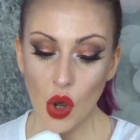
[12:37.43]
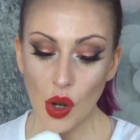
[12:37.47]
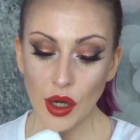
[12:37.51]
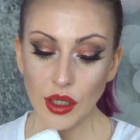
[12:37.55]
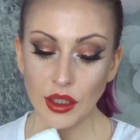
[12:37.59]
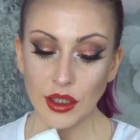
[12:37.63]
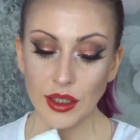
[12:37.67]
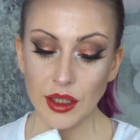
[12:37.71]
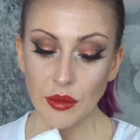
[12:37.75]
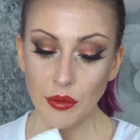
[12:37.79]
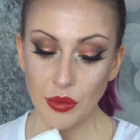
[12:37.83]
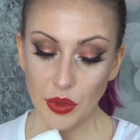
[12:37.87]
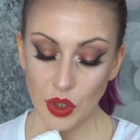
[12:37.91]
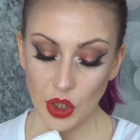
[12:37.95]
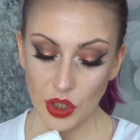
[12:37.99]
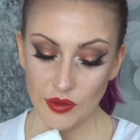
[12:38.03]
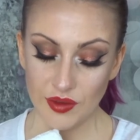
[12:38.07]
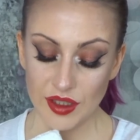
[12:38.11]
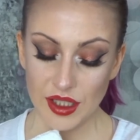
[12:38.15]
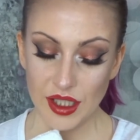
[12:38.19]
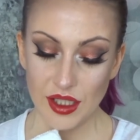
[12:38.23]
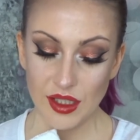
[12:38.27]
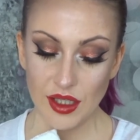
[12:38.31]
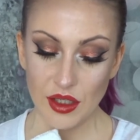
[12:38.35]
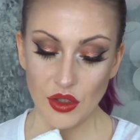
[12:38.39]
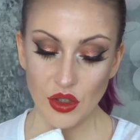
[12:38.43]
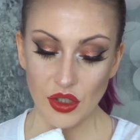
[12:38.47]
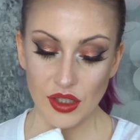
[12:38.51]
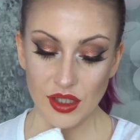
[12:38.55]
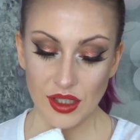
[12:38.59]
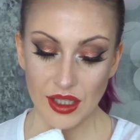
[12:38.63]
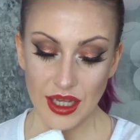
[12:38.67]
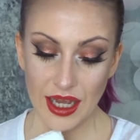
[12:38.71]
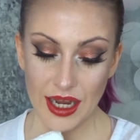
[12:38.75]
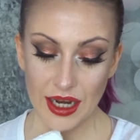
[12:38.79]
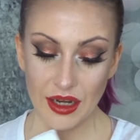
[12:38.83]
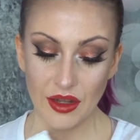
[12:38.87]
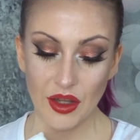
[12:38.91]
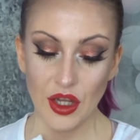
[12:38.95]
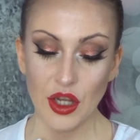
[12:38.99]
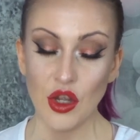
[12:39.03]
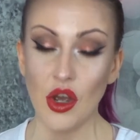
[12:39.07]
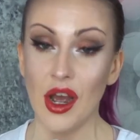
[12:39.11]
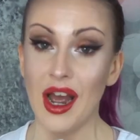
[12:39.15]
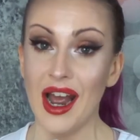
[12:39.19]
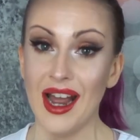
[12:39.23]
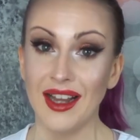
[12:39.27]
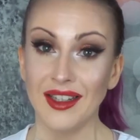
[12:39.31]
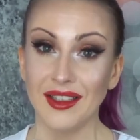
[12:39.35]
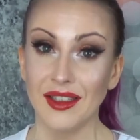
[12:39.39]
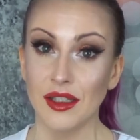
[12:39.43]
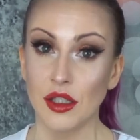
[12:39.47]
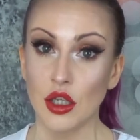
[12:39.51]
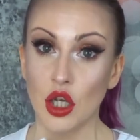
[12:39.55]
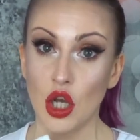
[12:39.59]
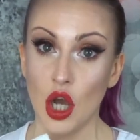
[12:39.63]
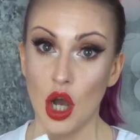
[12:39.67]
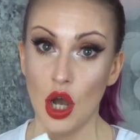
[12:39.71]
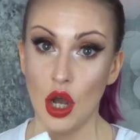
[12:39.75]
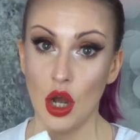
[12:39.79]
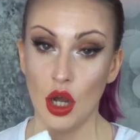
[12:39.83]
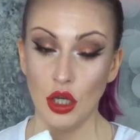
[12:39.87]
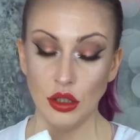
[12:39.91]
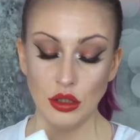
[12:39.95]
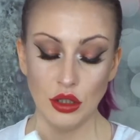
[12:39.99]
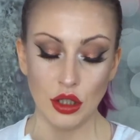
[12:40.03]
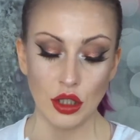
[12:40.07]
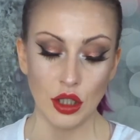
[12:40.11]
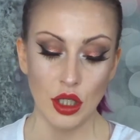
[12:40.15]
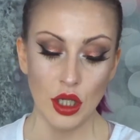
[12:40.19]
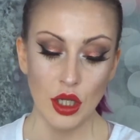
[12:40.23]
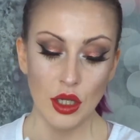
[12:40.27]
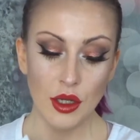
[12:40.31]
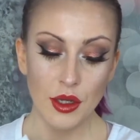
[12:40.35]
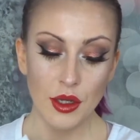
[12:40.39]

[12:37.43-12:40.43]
oil and impurities in your skin that your hands can't.